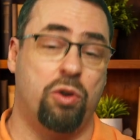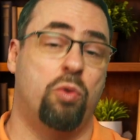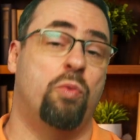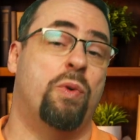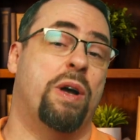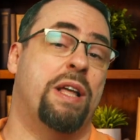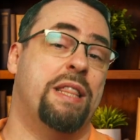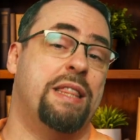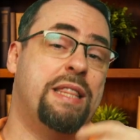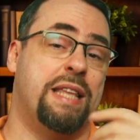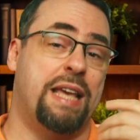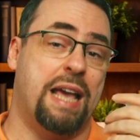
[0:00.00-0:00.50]

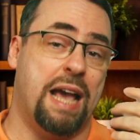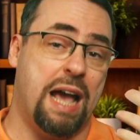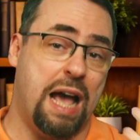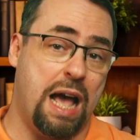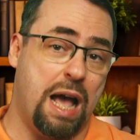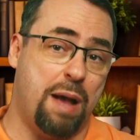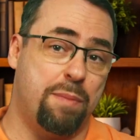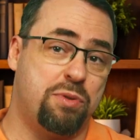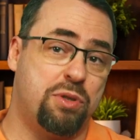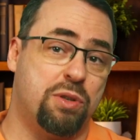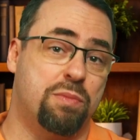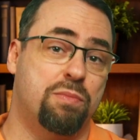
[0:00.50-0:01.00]
when the
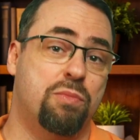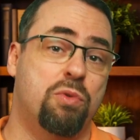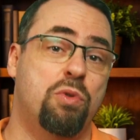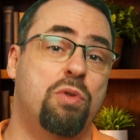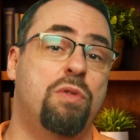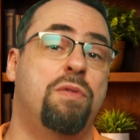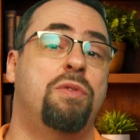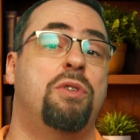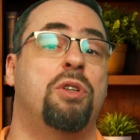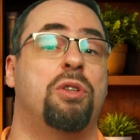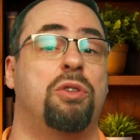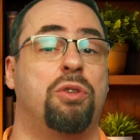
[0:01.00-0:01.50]
apps
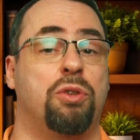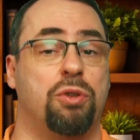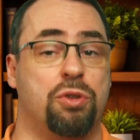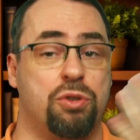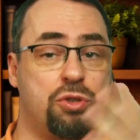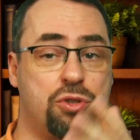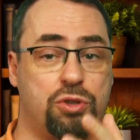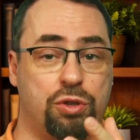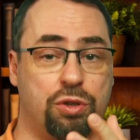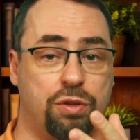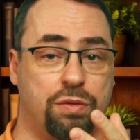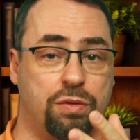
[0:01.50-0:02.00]
moved to the
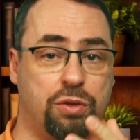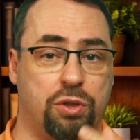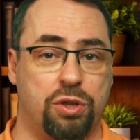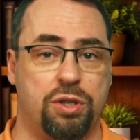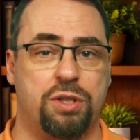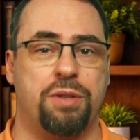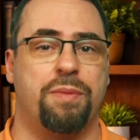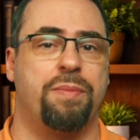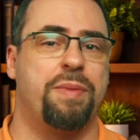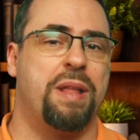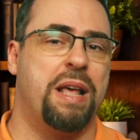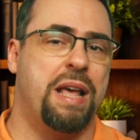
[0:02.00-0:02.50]
servers.
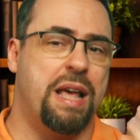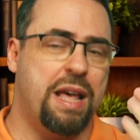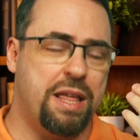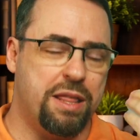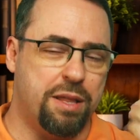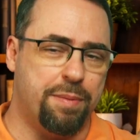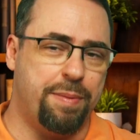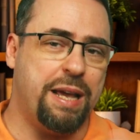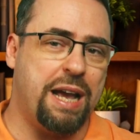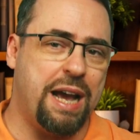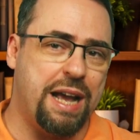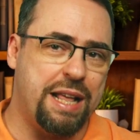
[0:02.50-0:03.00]
The
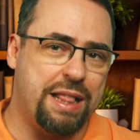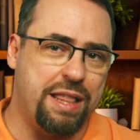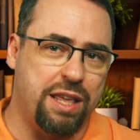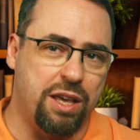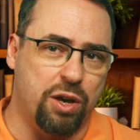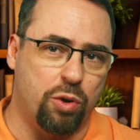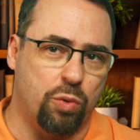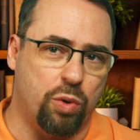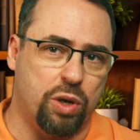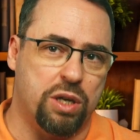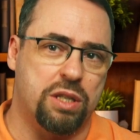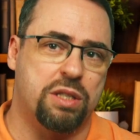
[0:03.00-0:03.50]
big idea
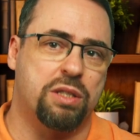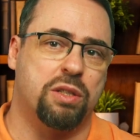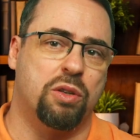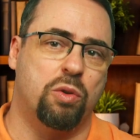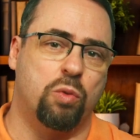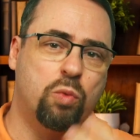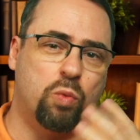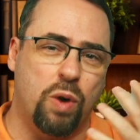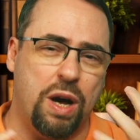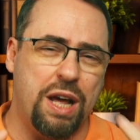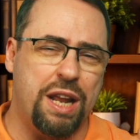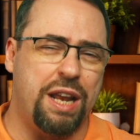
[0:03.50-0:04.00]
was,
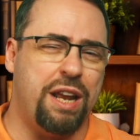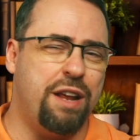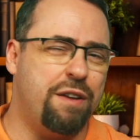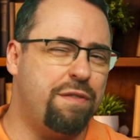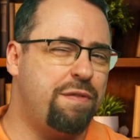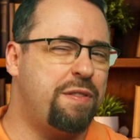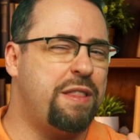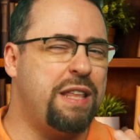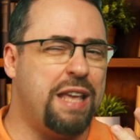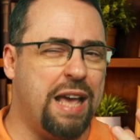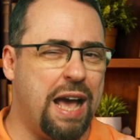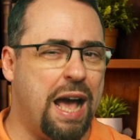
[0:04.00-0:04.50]
what if
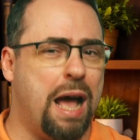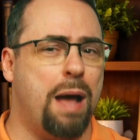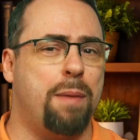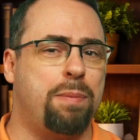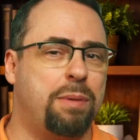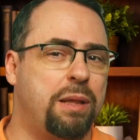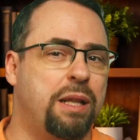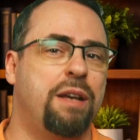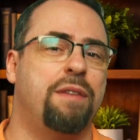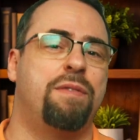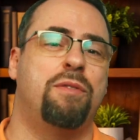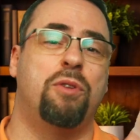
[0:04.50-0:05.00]
the app
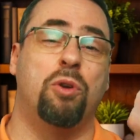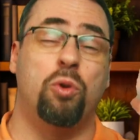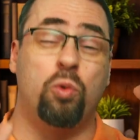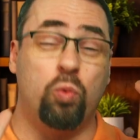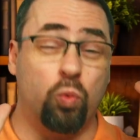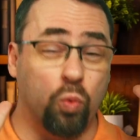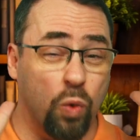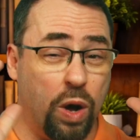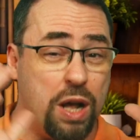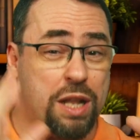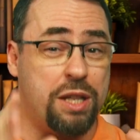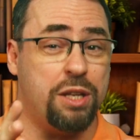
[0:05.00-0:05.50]
lived on
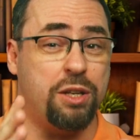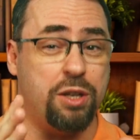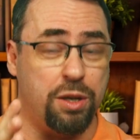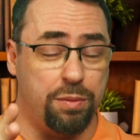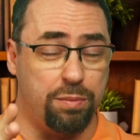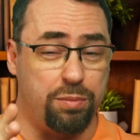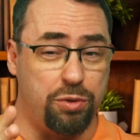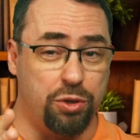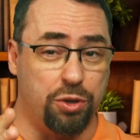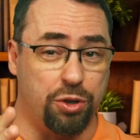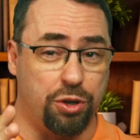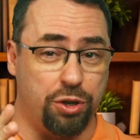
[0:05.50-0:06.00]
one
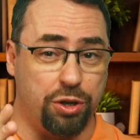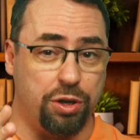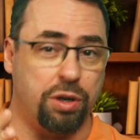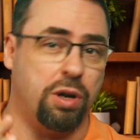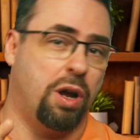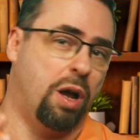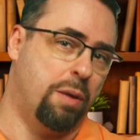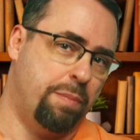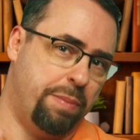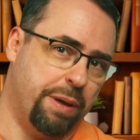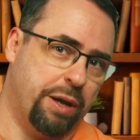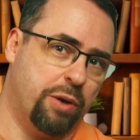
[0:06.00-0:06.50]
computer, a
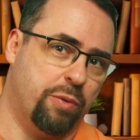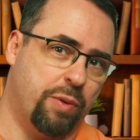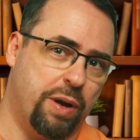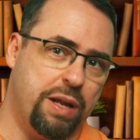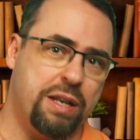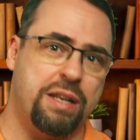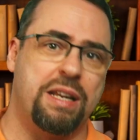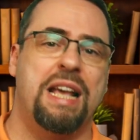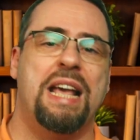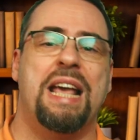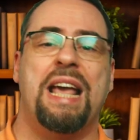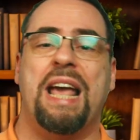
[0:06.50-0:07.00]
big
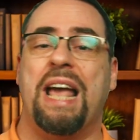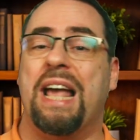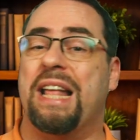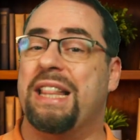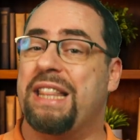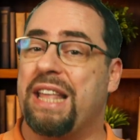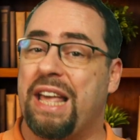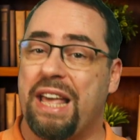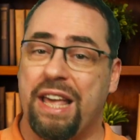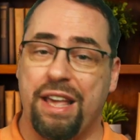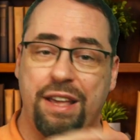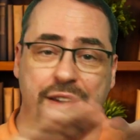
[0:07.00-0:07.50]
one,
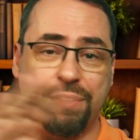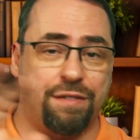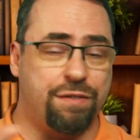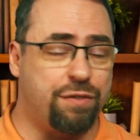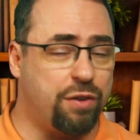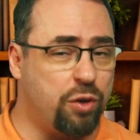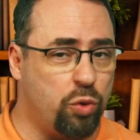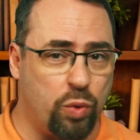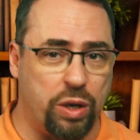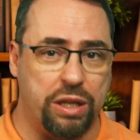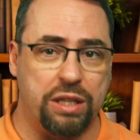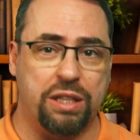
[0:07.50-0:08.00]
and
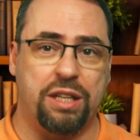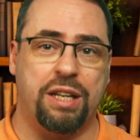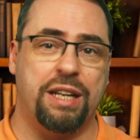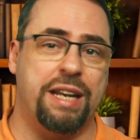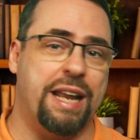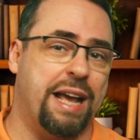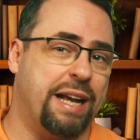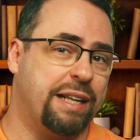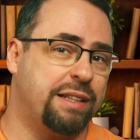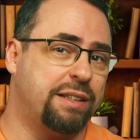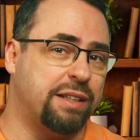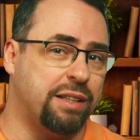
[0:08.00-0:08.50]
everyone
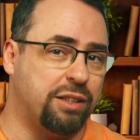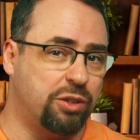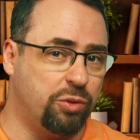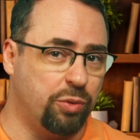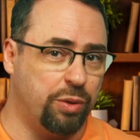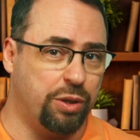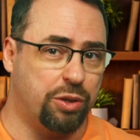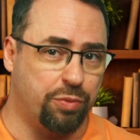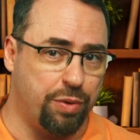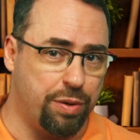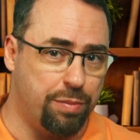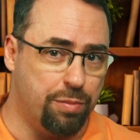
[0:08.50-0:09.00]
connected to
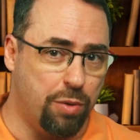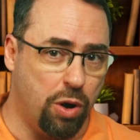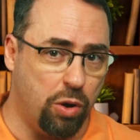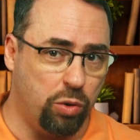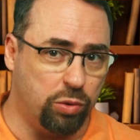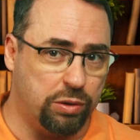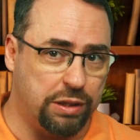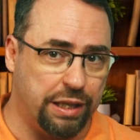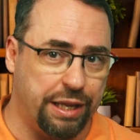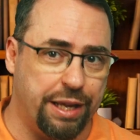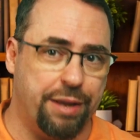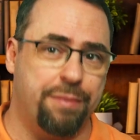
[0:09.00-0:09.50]
it
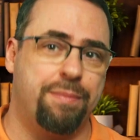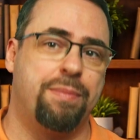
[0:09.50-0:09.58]
remotely?